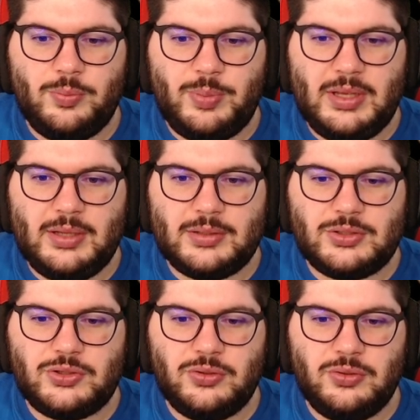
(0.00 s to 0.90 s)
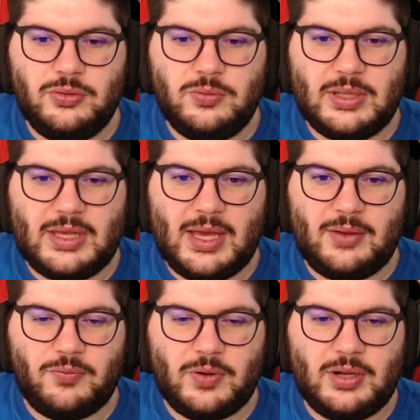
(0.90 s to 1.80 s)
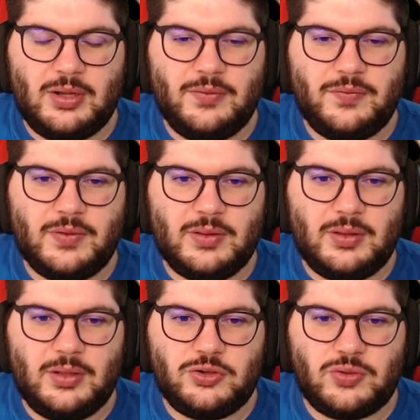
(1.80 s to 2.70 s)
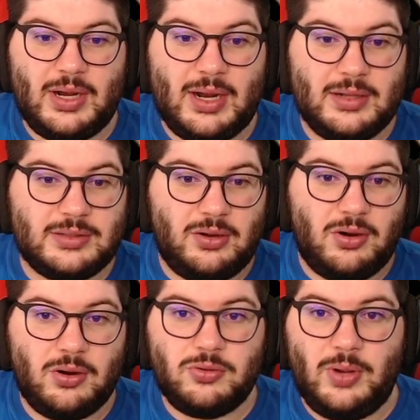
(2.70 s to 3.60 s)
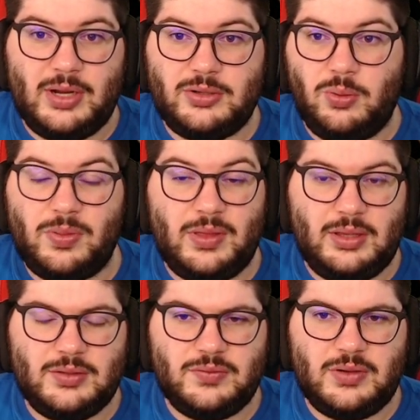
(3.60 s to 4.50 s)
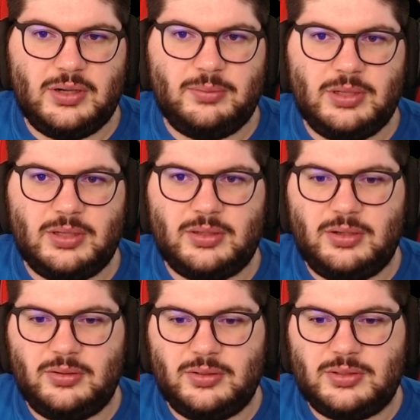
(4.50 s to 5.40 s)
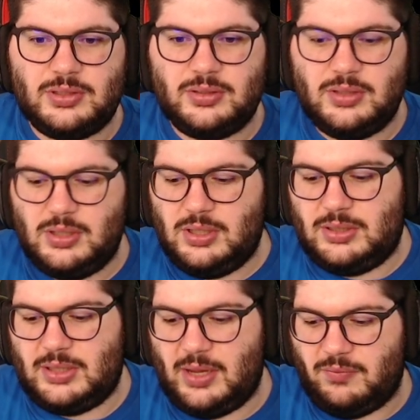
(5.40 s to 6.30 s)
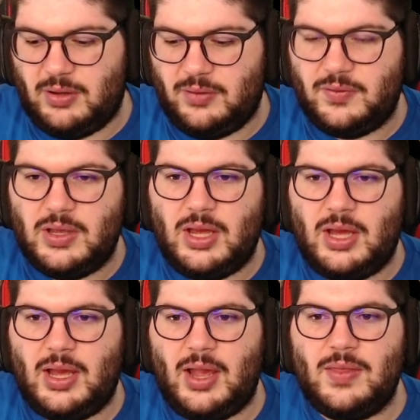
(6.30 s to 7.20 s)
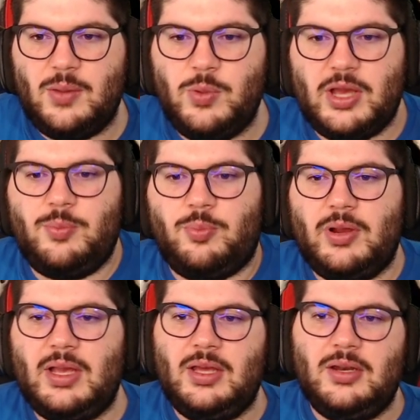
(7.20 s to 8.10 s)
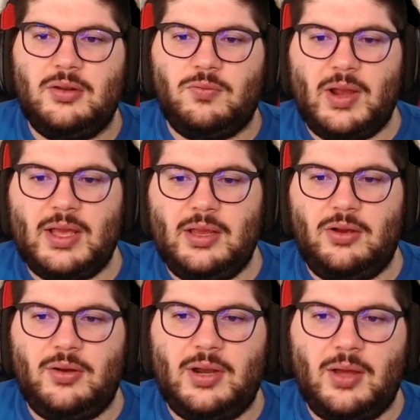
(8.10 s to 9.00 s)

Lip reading: be to get rid of Trent Alexander-Arnold, who I don't think is very good to get rid of, and then we could bring in Reguilón. Now